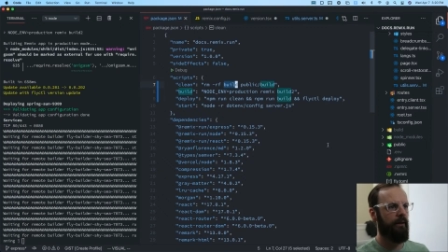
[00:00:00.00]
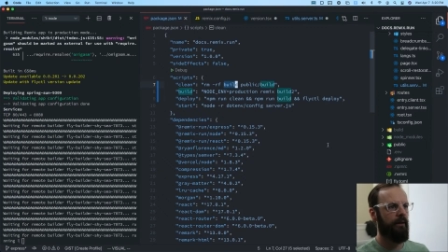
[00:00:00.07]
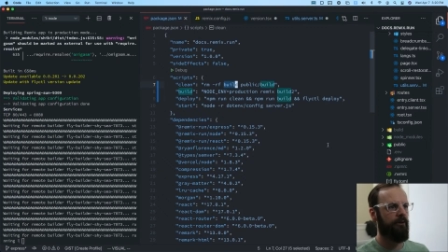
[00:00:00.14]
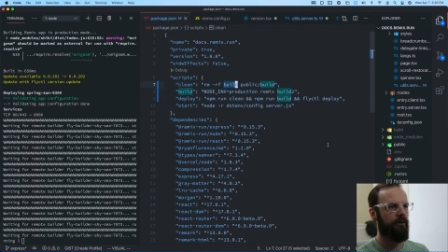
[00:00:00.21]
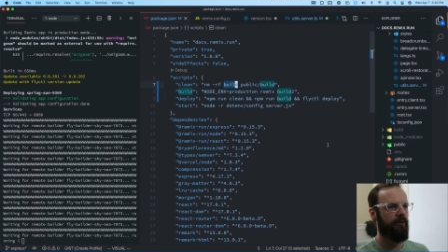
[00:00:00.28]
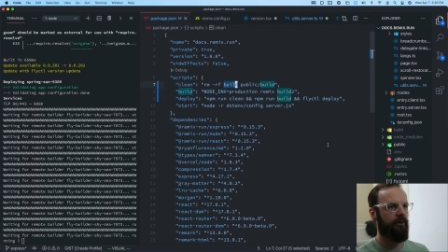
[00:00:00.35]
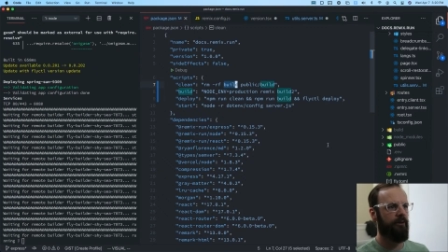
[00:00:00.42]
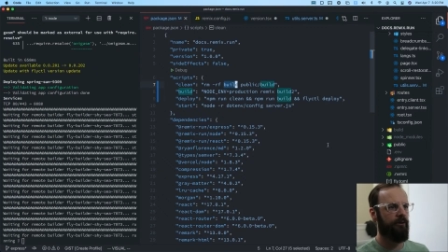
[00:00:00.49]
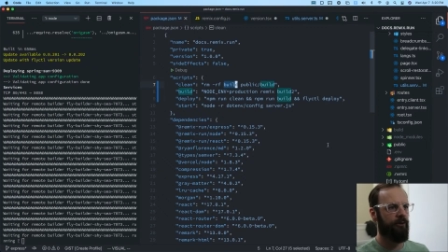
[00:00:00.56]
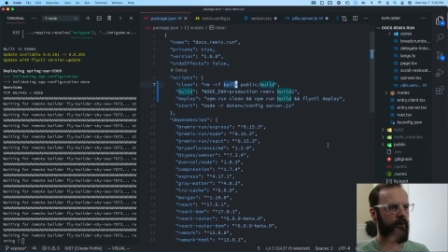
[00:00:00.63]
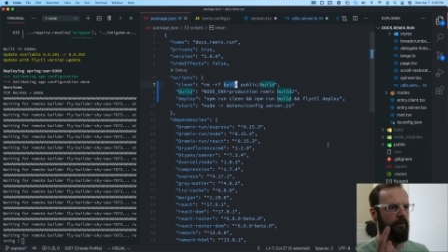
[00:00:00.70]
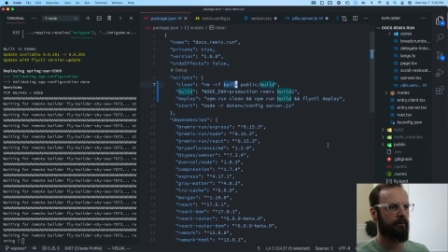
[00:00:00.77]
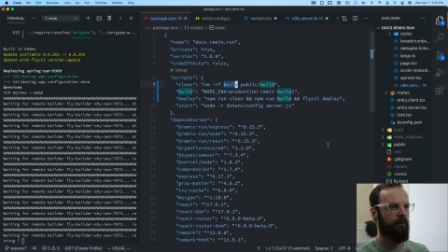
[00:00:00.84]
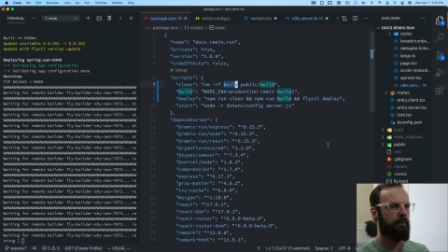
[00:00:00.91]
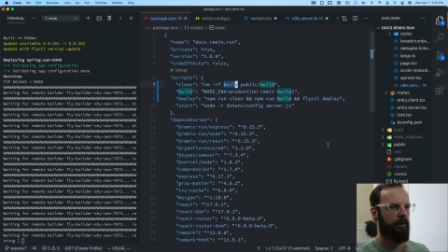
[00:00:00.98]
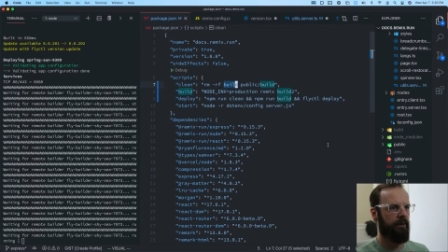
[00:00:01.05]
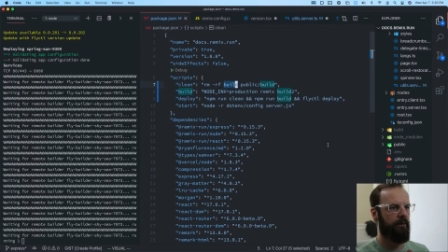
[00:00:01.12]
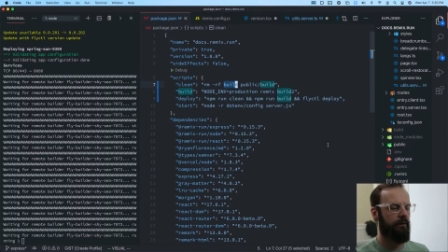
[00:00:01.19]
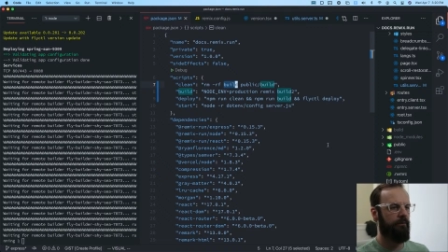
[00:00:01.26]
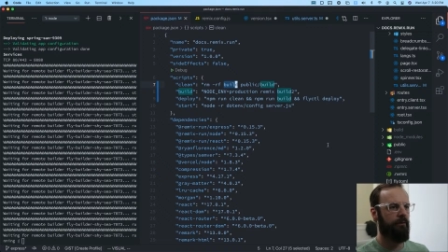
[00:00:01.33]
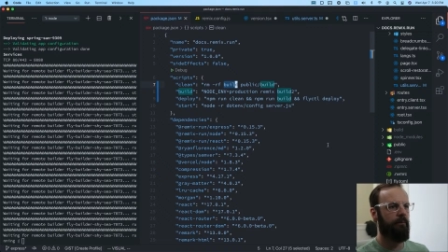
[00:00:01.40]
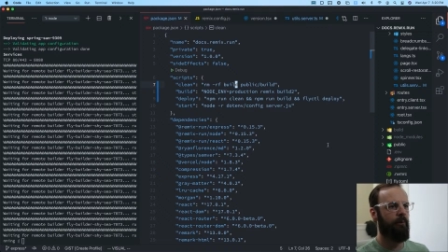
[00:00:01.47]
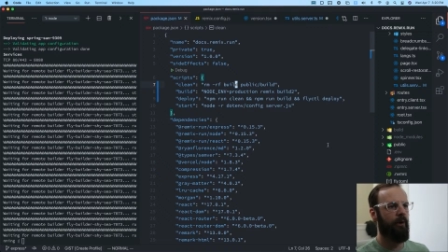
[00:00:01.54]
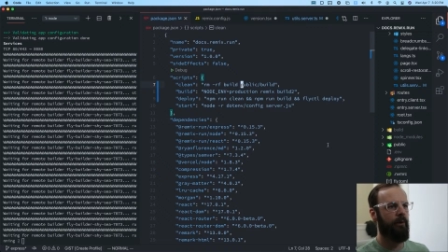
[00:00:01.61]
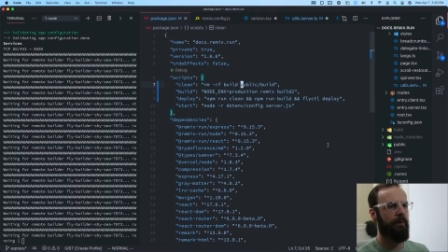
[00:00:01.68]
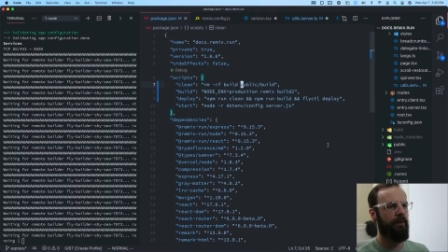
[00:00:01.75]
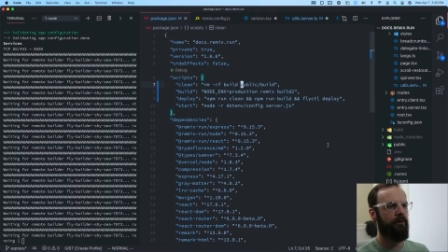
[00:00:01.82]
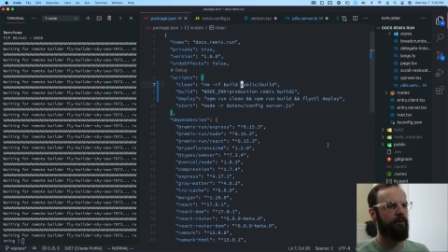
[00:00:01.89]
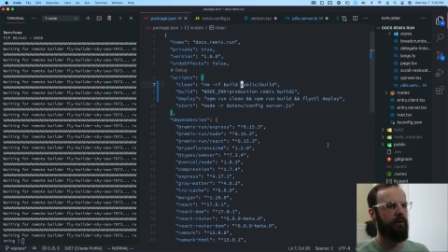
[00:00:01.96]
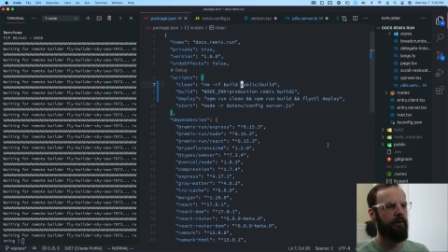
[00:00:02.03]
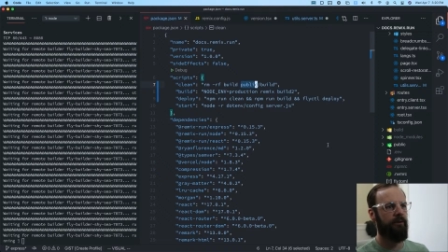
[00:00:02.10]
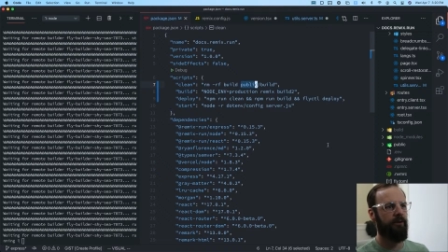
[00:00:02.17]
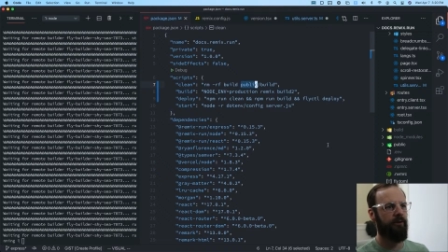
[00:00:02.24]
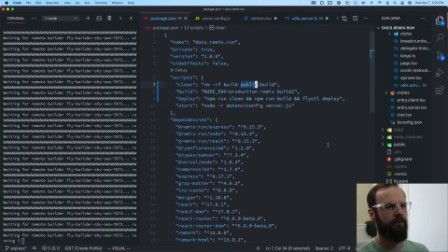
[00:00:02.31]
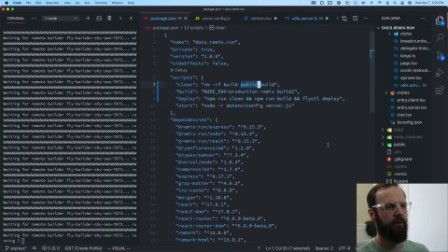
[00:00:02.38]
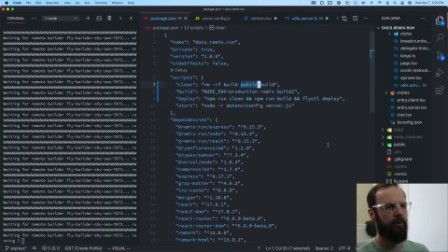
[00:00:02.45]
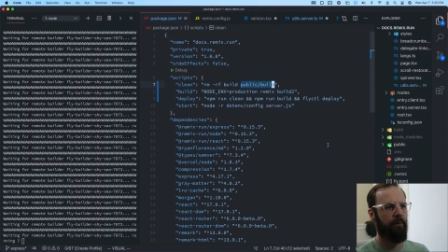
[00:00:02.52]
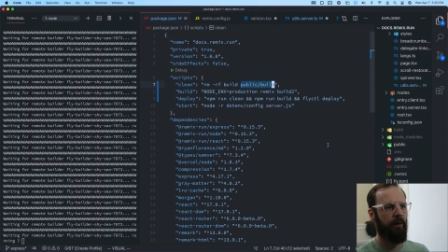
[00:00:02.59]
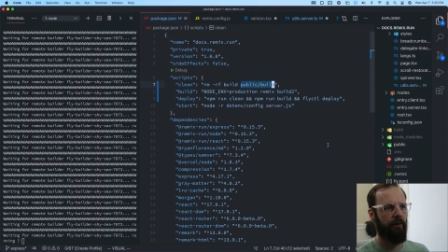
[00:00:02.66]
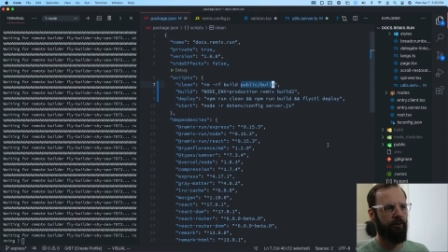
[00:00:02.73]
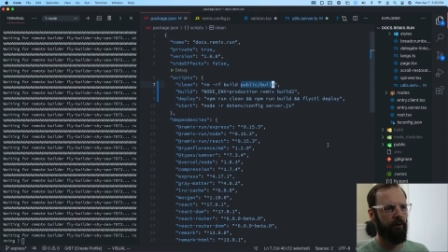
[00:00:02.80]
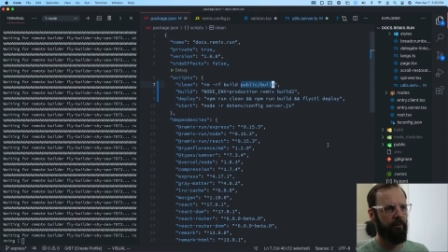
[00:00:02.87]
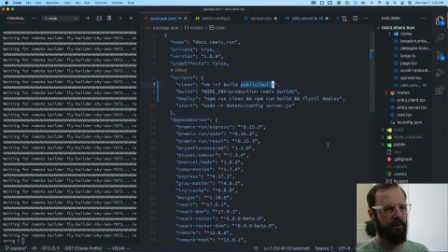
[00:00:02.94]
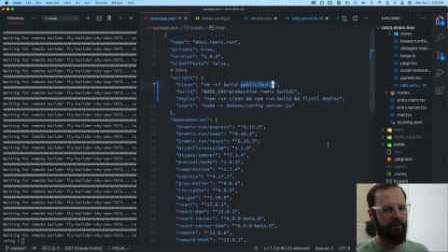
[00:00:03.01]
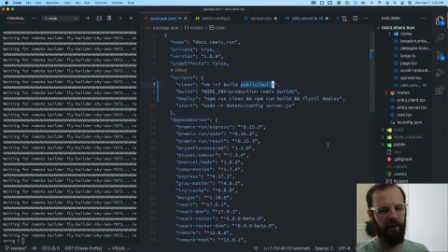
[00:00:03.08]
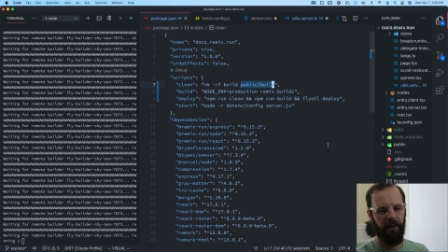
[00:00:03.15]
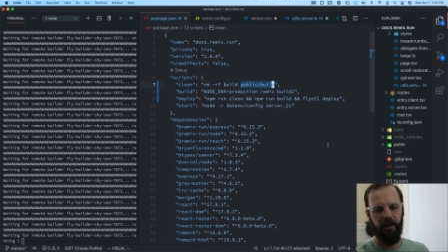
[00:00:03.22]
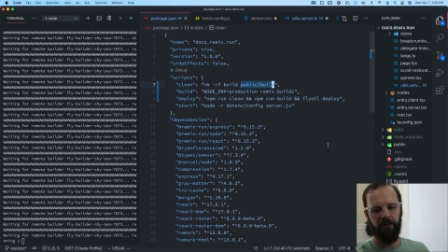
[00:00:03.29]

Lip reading: This is the server build from Remix, and this is the browser build.